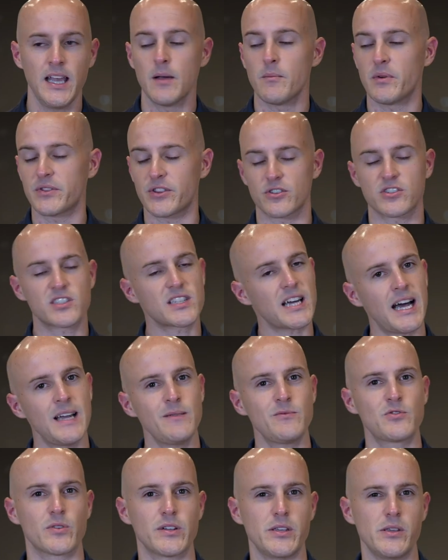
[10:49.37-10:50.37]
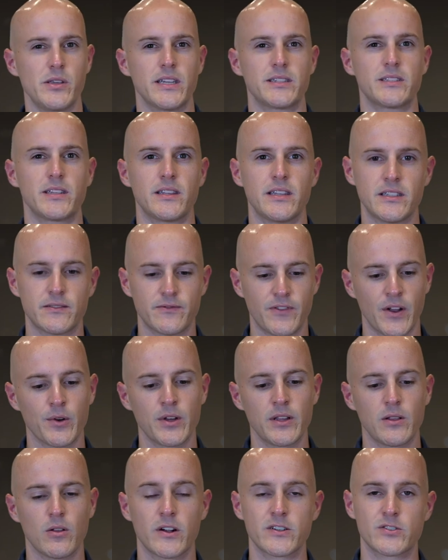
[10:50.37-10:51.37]
But there's times where you get to these
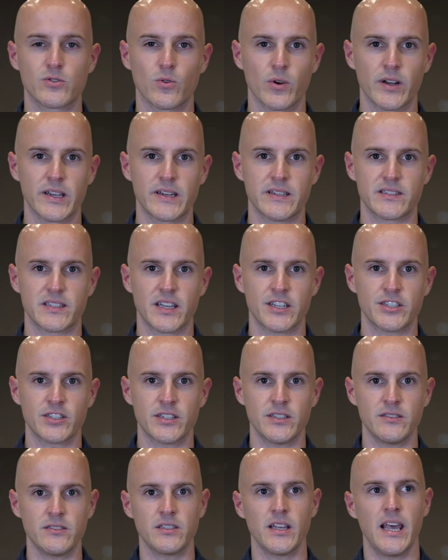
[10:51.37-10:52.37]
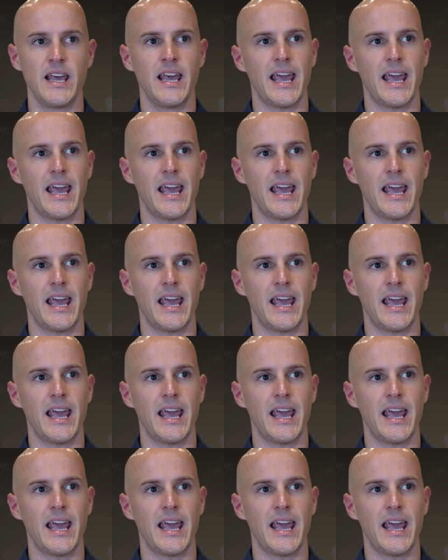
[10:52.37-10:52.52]
very large organizations,